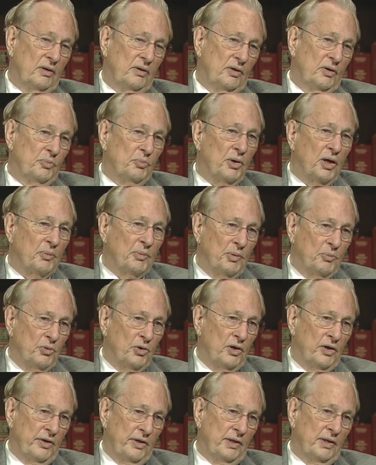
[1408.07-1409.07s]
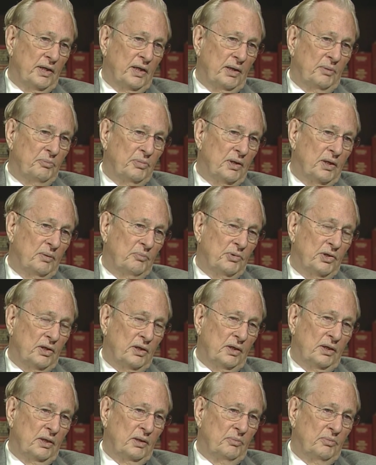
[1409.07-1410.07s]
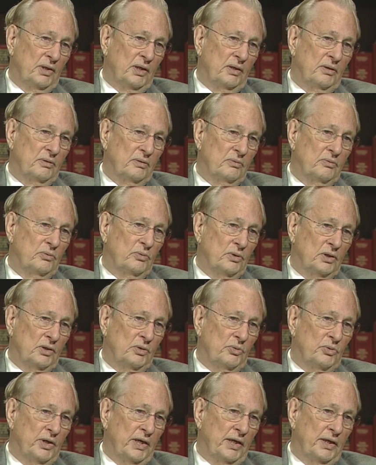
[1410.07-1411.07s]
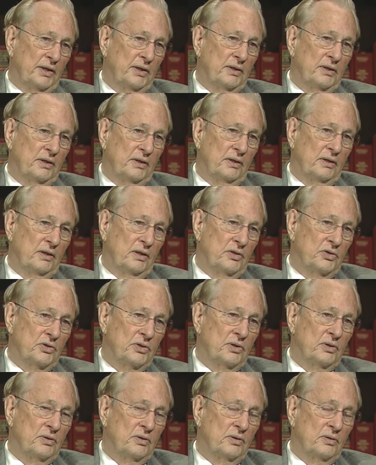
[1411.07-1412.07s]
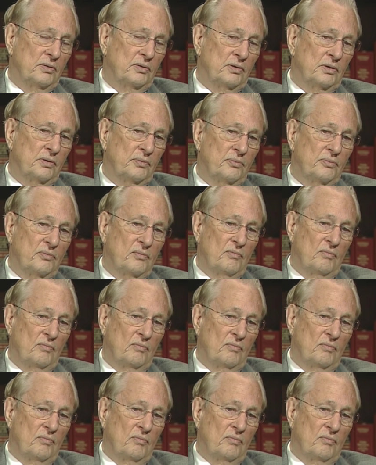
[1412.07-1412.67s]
there's probably more than that, but I'm talking about world ranked uh, institutes.